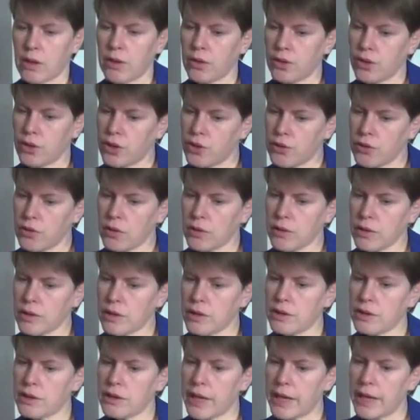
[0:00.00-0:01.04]
The
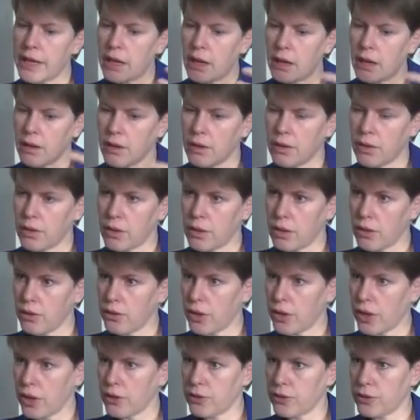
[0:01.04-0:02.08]
neurons take the
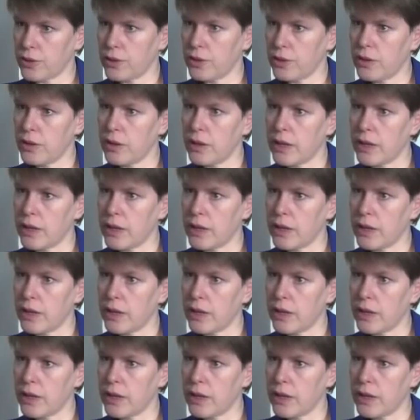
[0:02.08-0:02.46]
glucose